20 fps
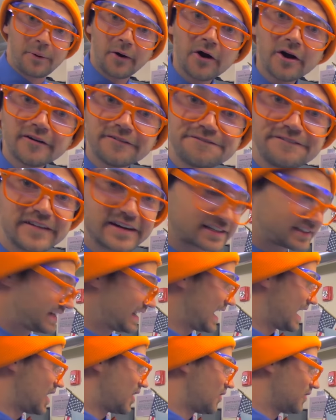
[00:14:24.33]
perfect
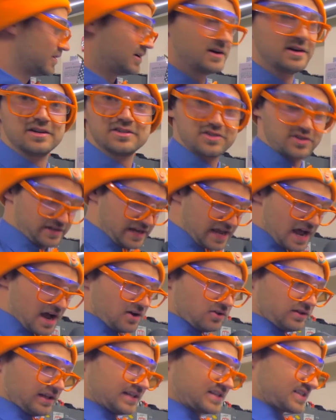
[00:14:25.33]
now! So
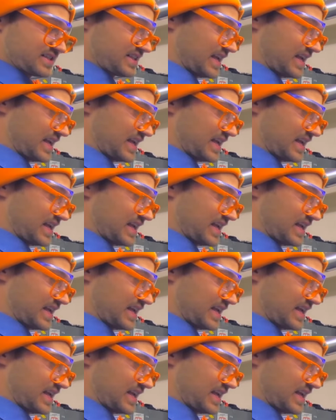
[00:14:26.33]
now let's